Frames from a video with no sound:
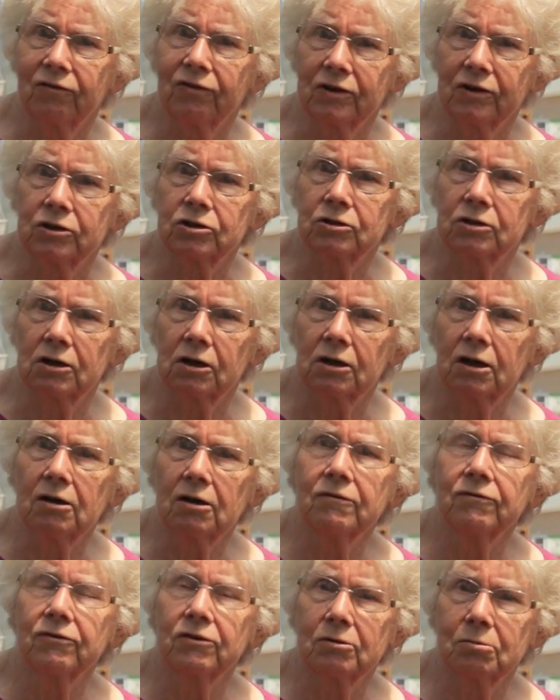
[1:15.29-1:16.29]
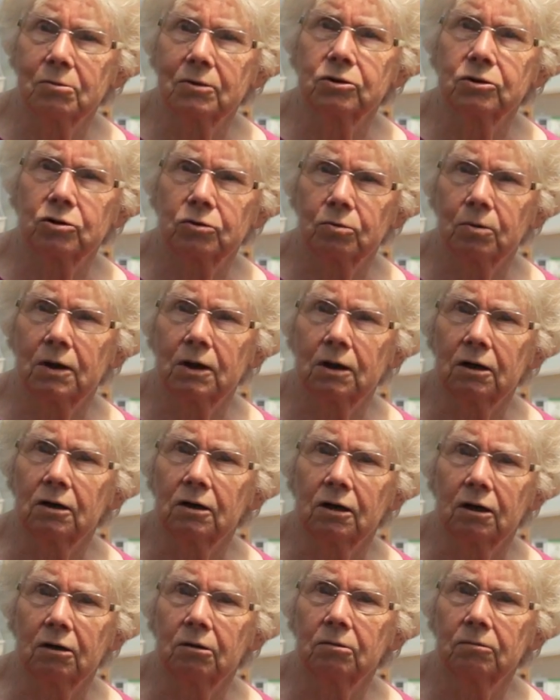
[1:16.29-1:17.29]
fish every which way,
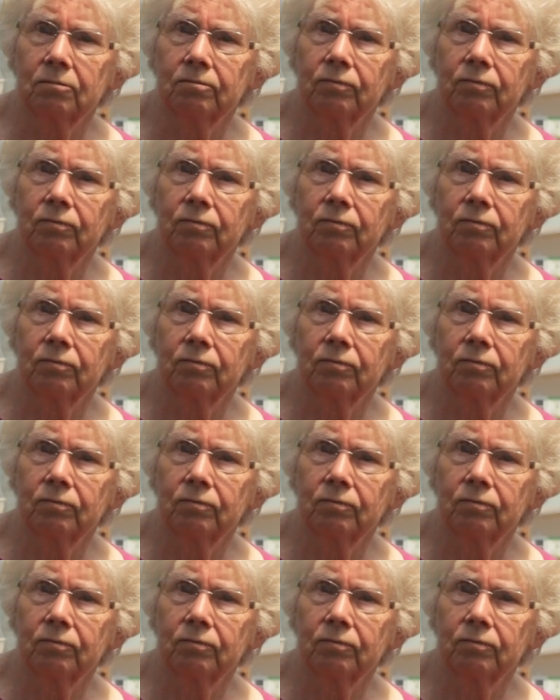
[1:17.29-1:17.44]
honey,